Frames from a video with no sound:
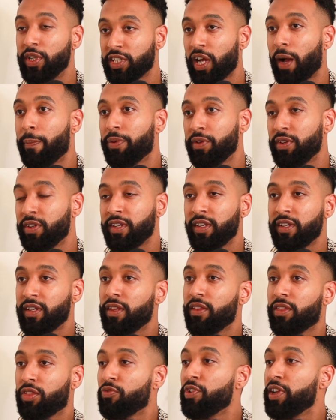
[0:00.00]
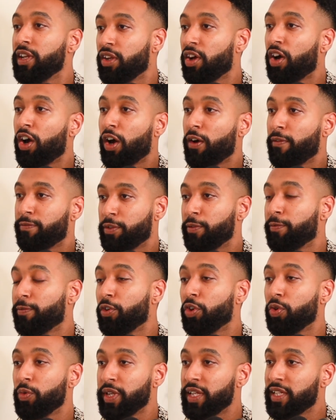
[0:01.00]
Which happened in 3.5 to
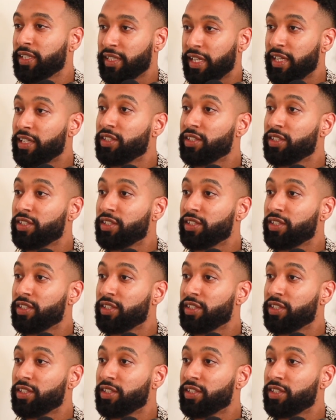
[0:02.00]
4 weeks